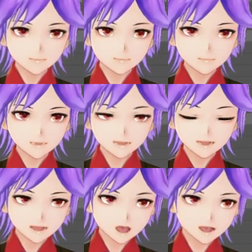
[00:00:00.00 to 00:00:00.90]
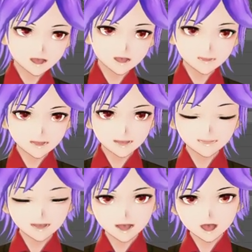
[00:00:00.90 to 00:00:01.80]
three times to get to the
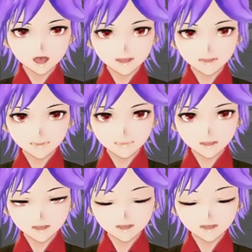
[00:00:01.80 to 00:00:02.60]
portals. So,